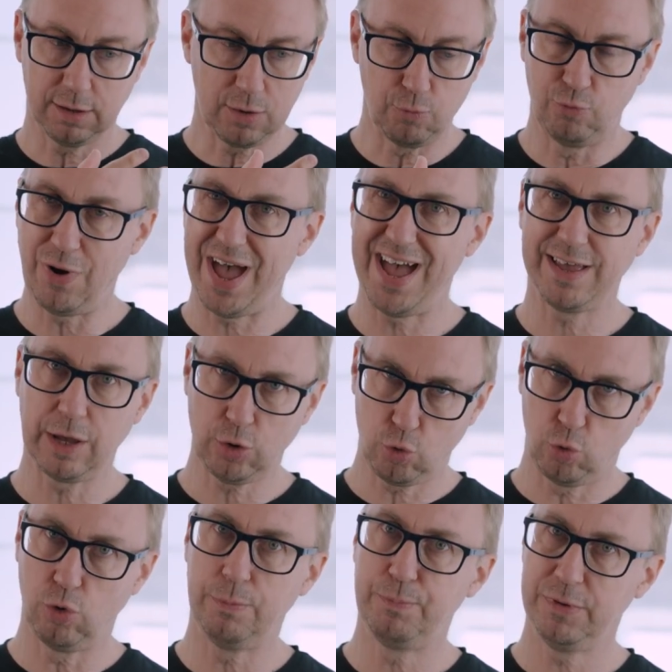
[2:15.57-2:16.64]
RAG
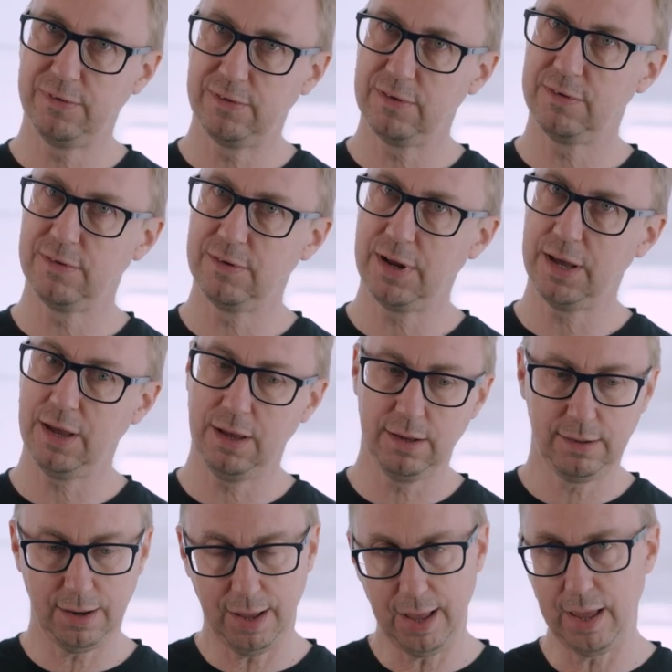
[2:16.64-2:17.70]
corpus
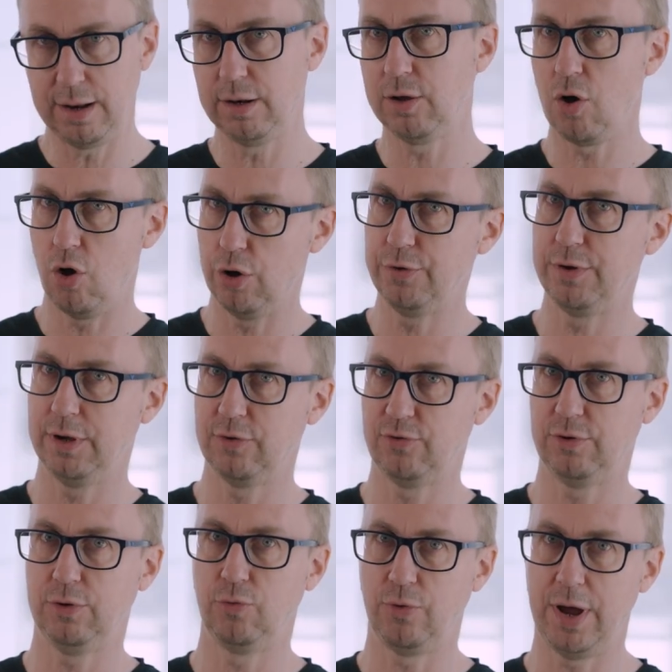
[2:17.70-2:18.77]
state and
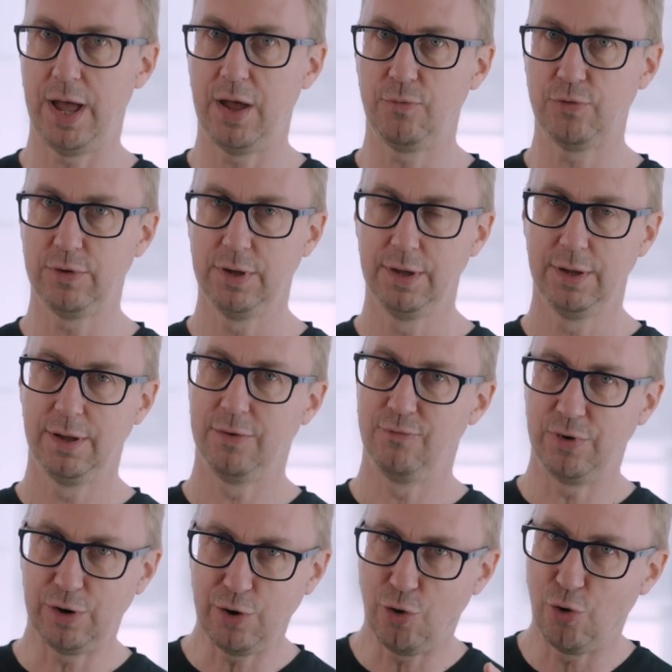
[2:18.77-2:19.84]
context graphs.
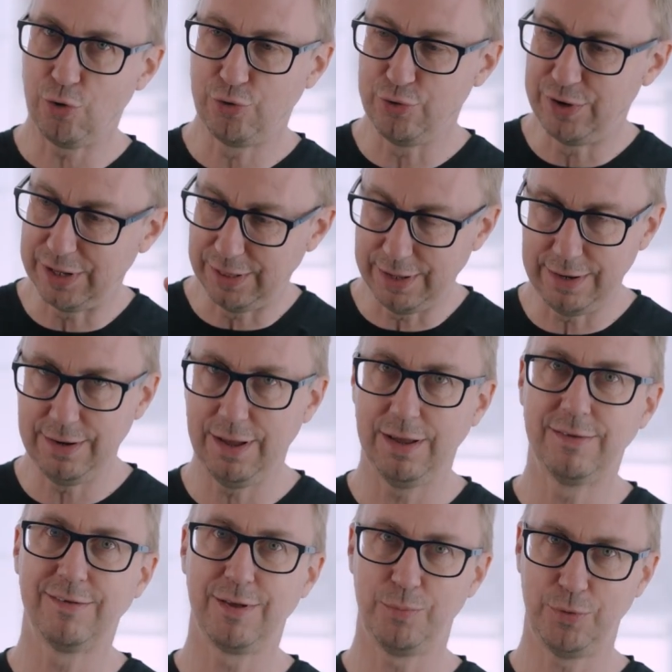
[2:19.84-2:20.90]
Very hard to
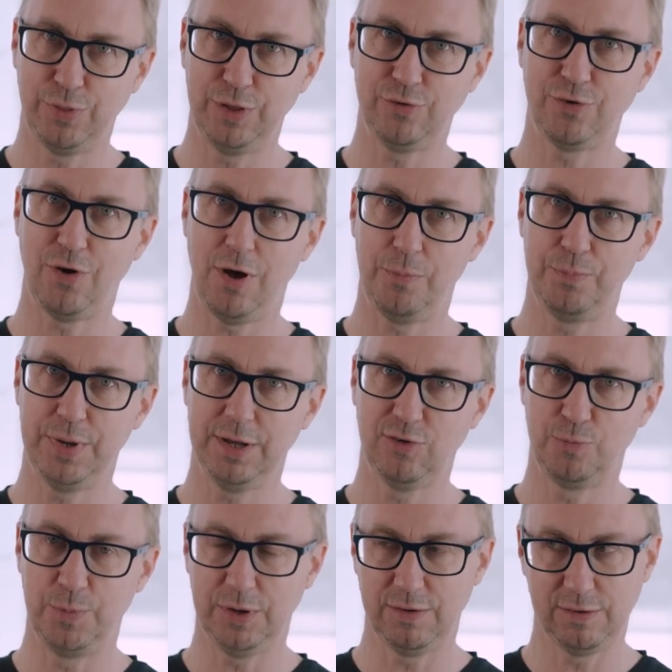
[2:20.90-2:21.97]
delineate some of these
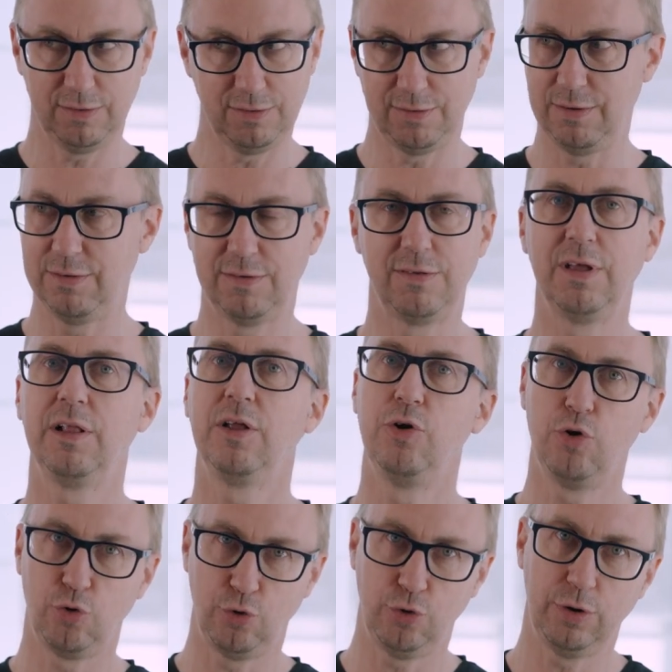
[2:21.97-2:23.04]
topics because it's still
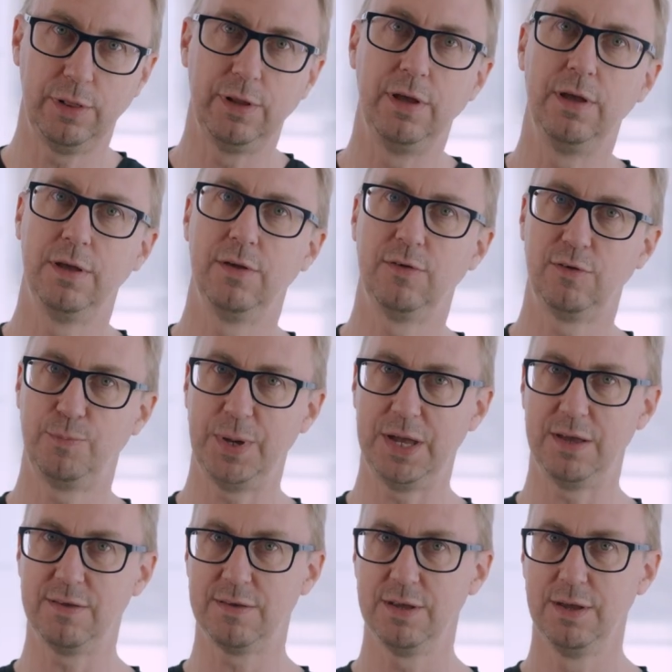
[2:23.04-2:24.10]
an early
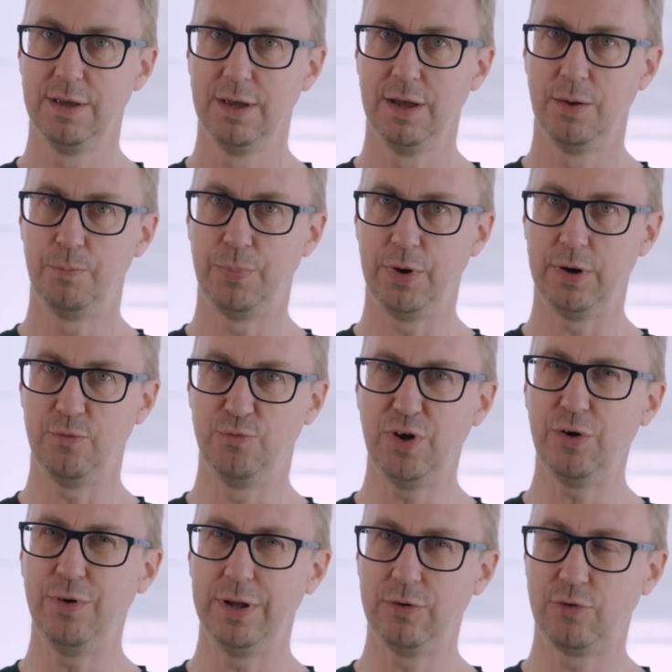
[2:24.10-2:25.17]
space. But
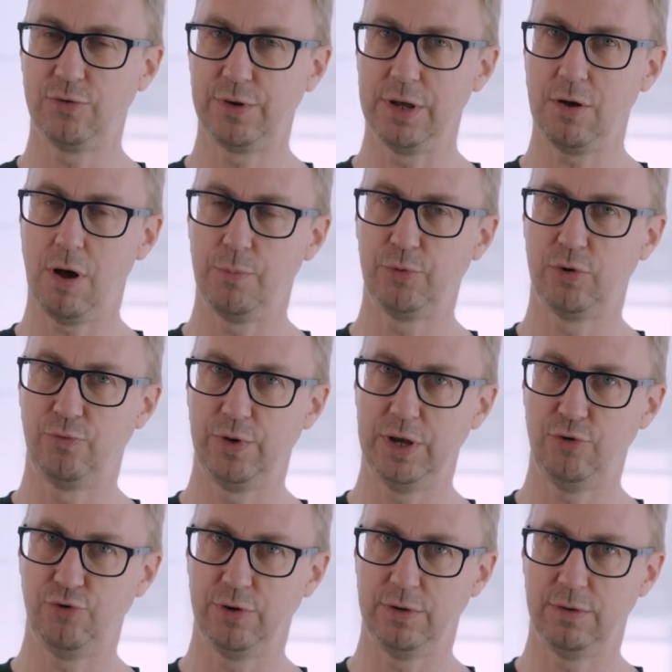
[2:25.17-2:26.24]
very interesting
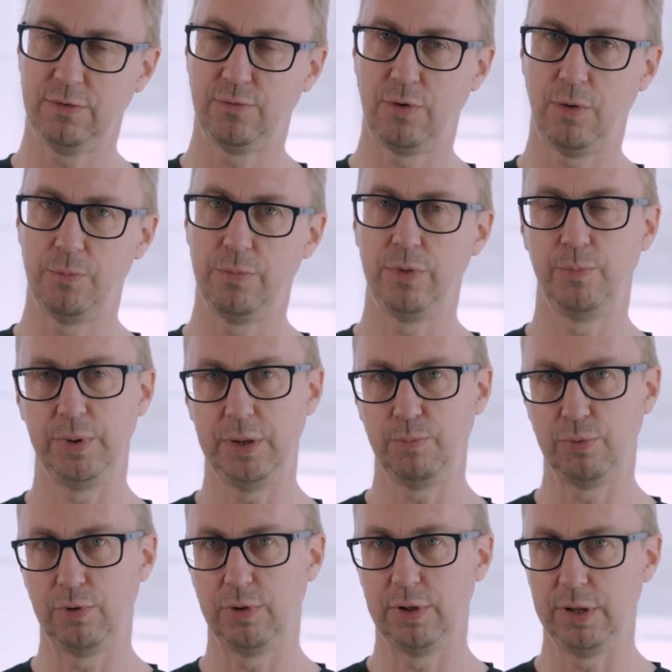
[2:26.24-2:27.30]
observations from the
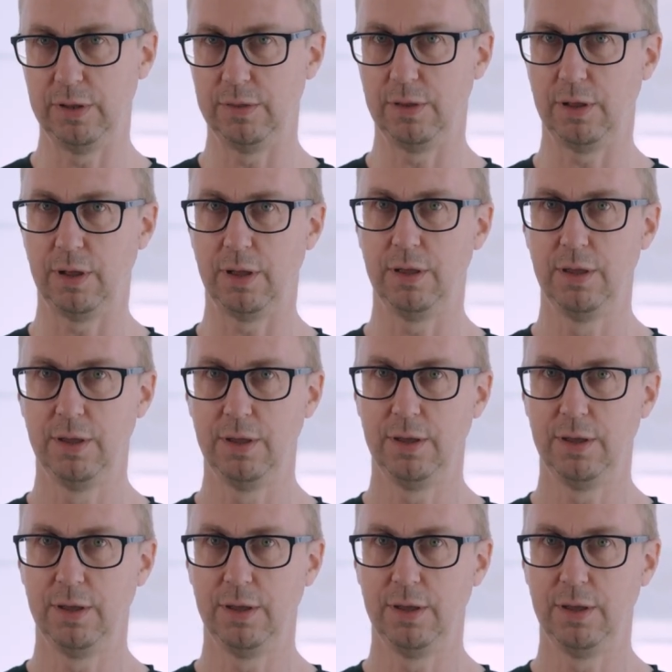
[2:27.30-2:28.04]
people in the